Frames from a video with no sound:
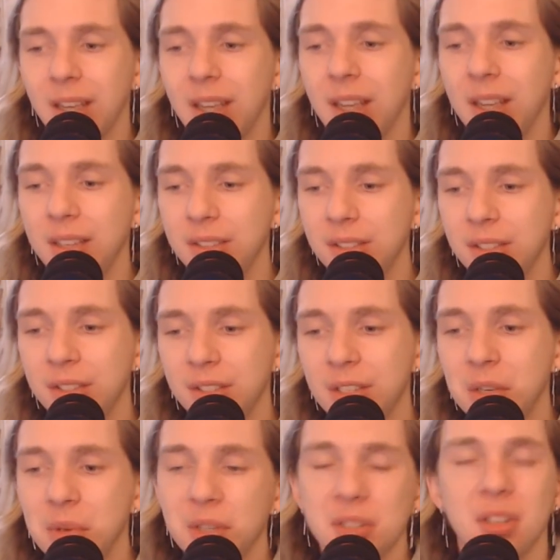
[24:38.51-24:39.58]
the
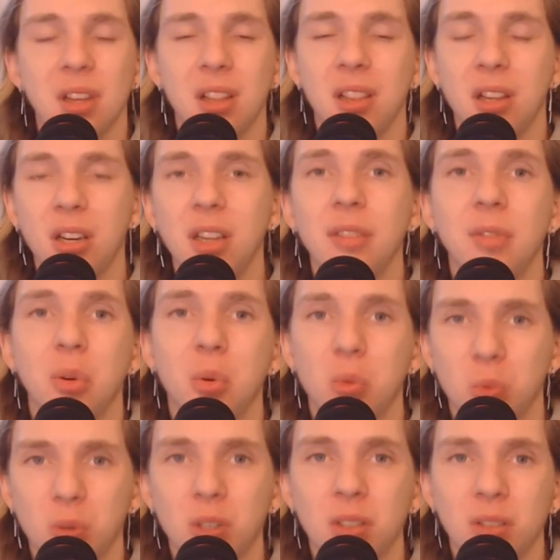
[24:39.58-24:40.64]
series alive
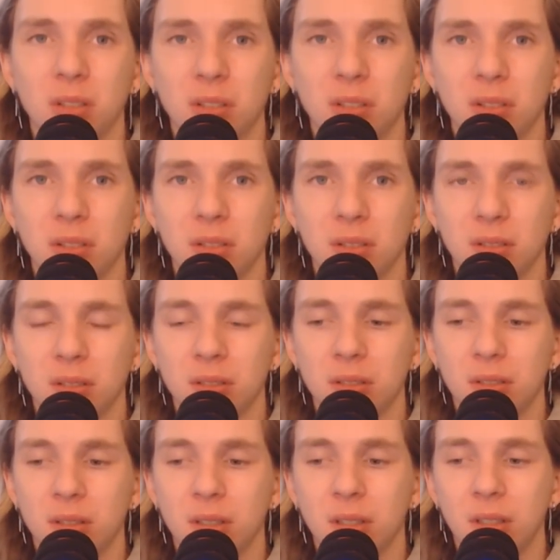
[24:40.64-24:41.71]
or what?
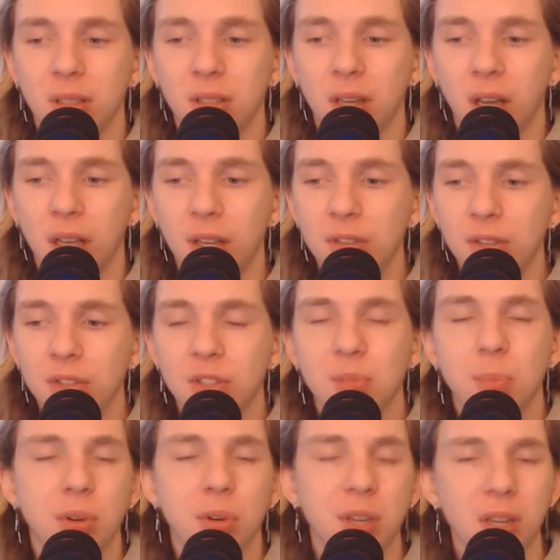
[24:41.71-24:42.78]
Are you just
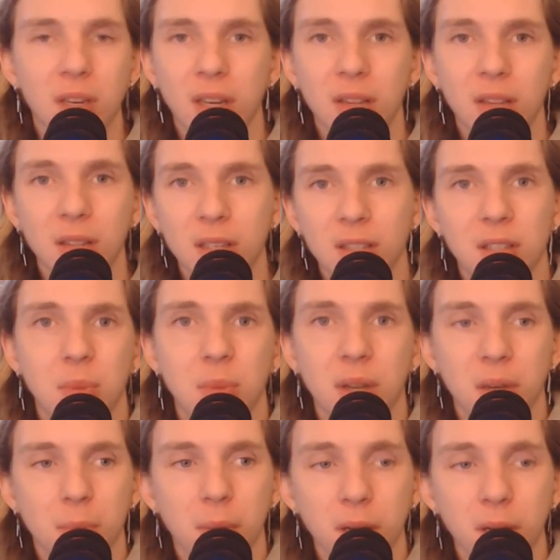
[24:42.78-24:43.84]
putting it out there to
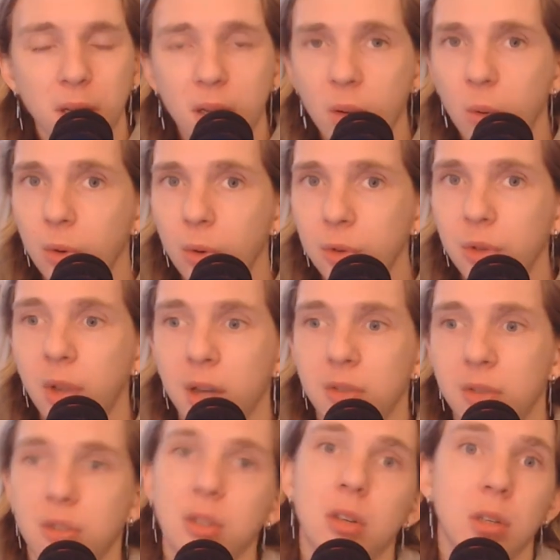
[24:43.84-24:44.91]
make money, or are you
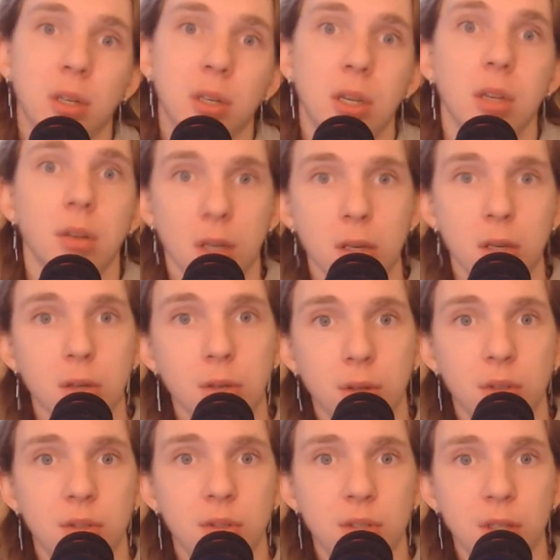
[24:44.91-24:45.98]
actually going to continue
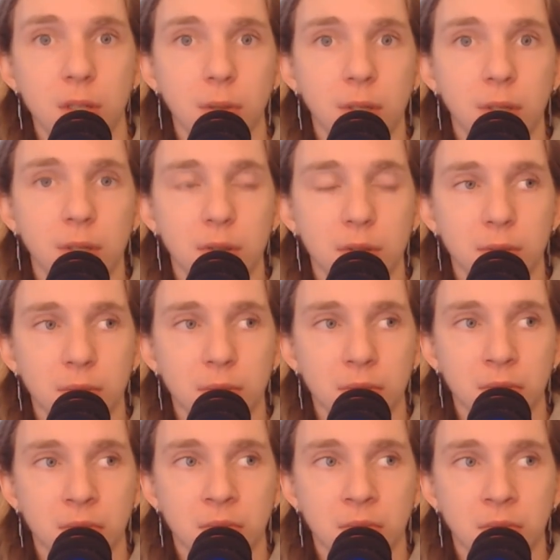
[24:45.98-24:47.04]
the series?
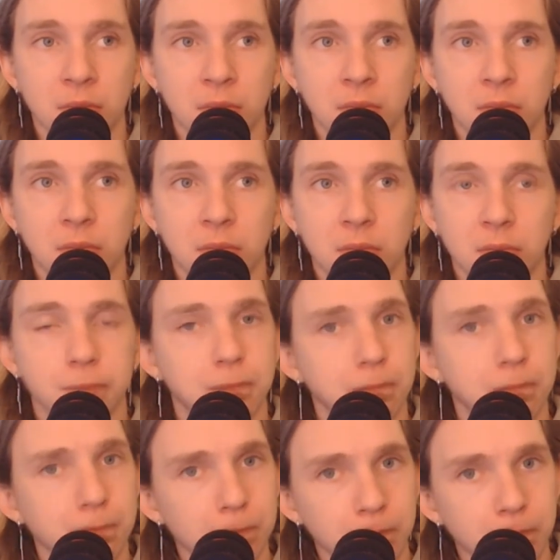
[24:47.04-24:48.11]

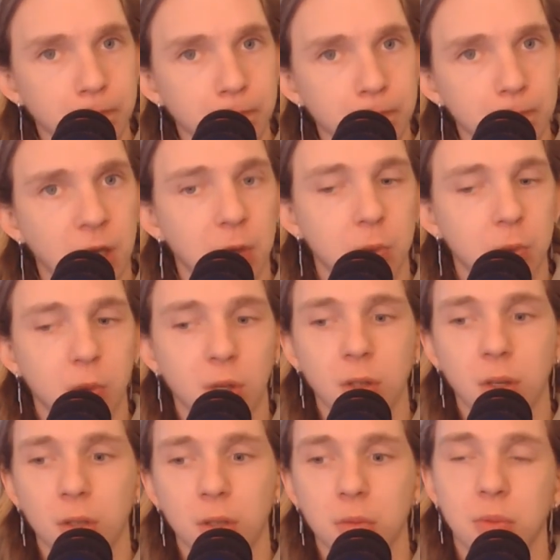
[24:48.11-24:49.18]
I
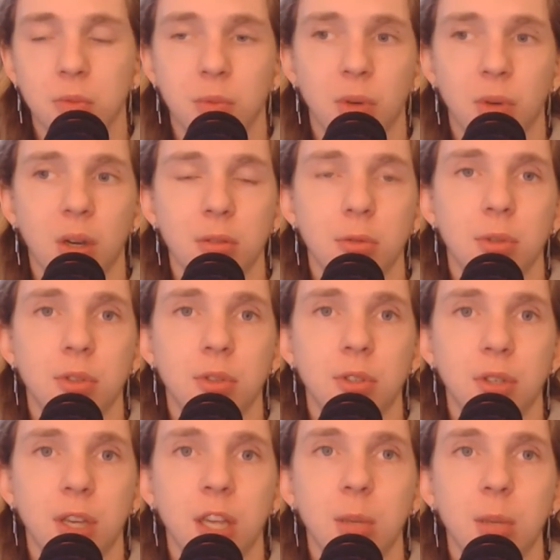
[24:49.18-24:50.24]
would rather a
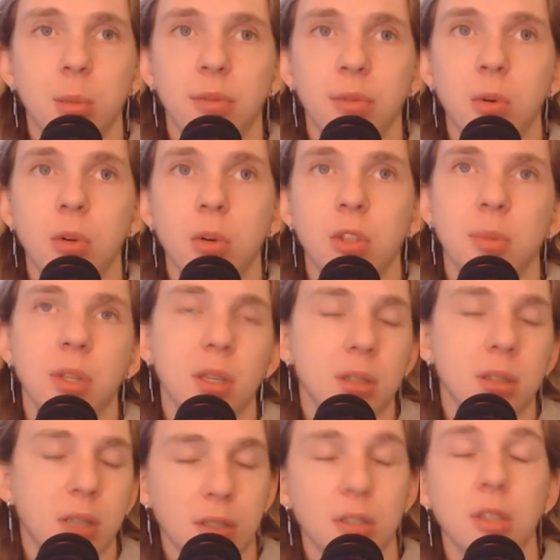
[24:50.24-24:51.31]
new game, of course, but that
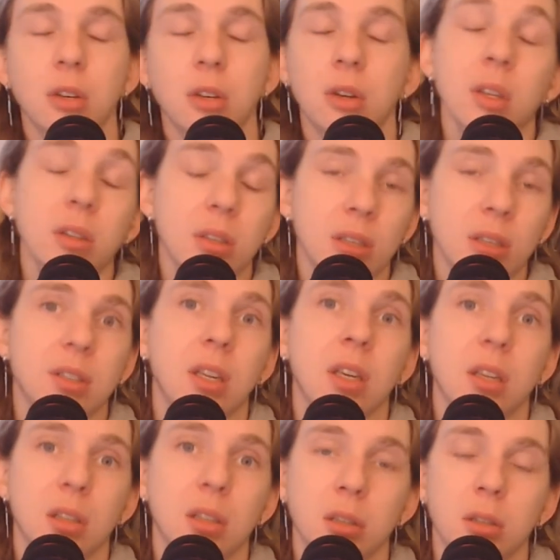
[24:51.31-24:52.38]
takes, it does
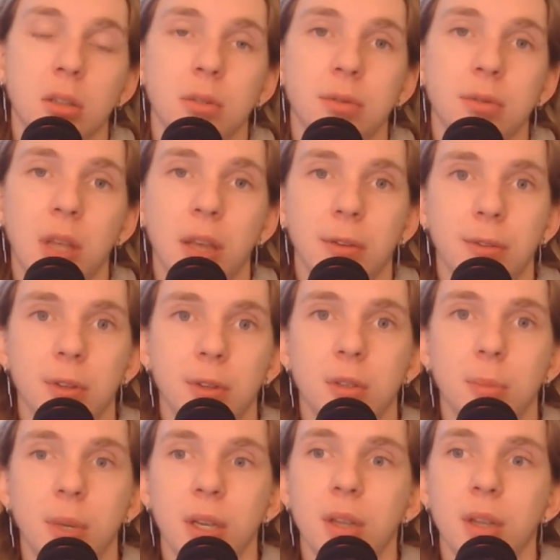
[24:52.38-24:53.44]
take a lot of effort
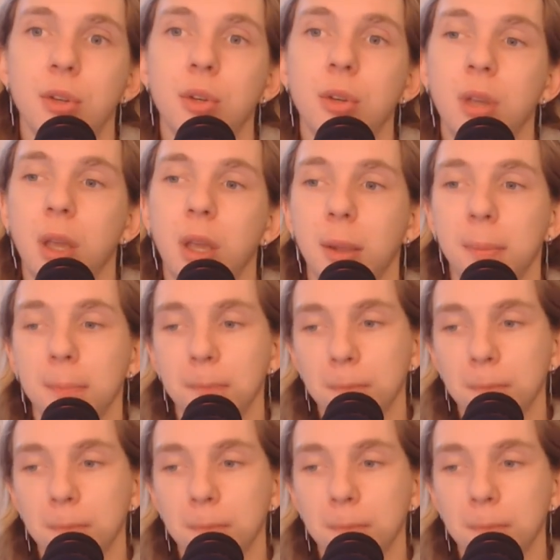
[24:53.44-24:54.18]
to make a new game.